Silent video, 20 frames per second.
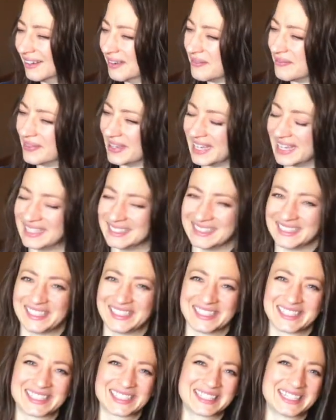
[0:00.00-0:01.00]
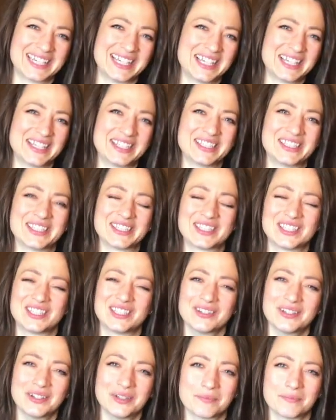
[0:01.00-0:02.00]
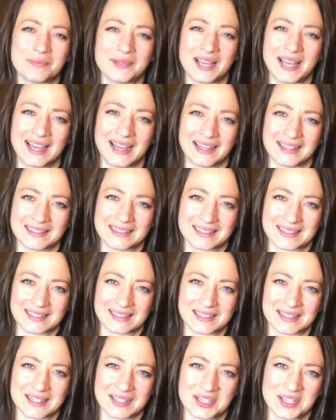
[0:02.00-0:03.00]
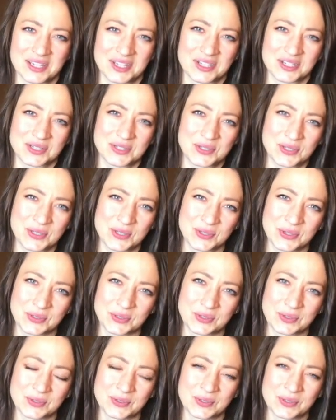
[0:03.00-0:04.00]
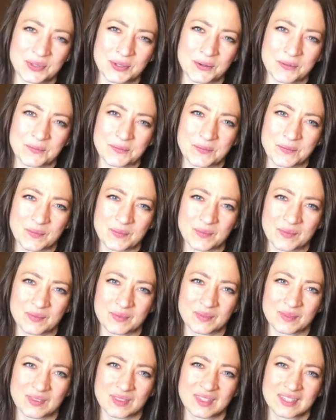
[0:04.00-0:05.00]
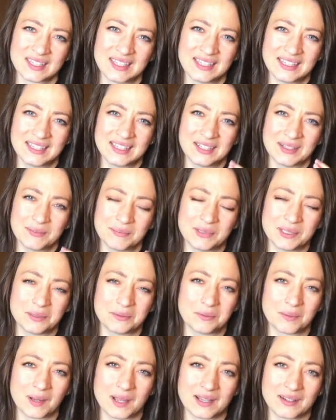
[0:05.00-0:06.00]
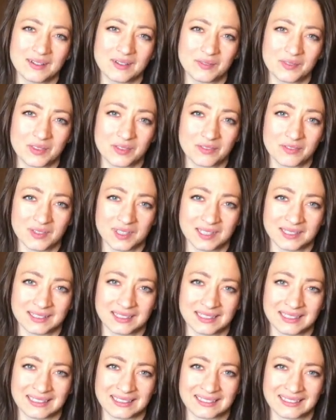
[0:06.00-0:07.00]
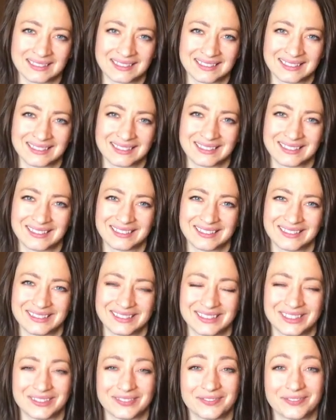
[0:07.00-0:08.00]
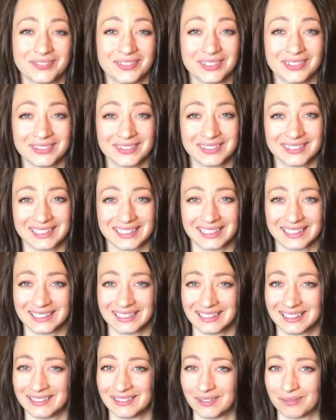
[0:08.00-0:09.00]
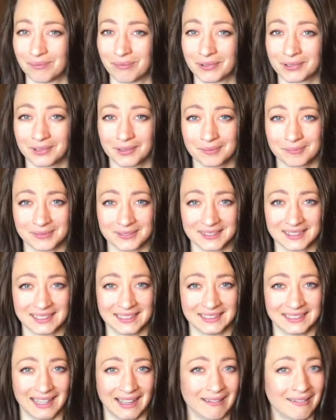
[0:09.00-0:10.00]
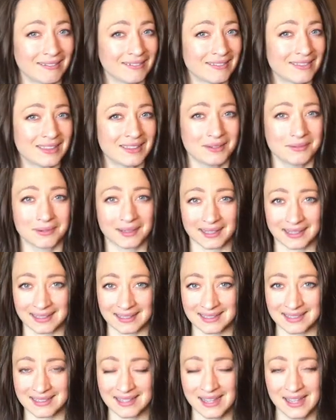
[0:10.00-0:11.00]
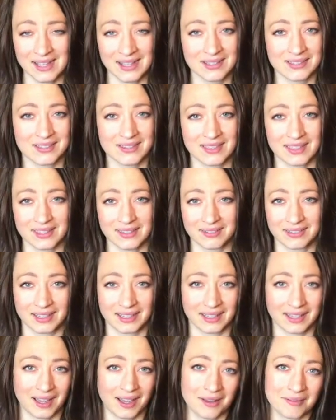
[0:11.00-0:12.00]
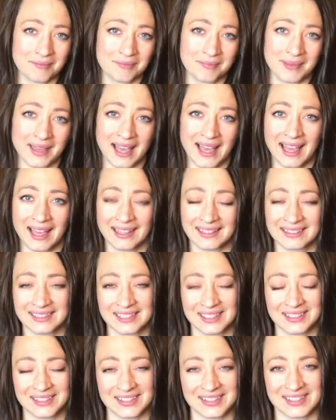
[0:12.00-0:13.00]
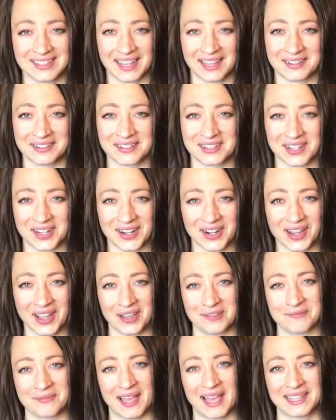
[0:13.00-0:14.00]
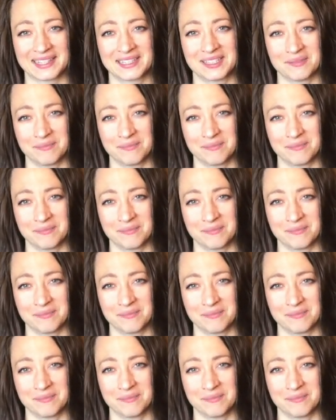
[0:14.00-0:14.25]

Man, and just do your best to be aware of the feeling, diffuse it in appropriate and healthy ways, so that you can come back to your center, come back to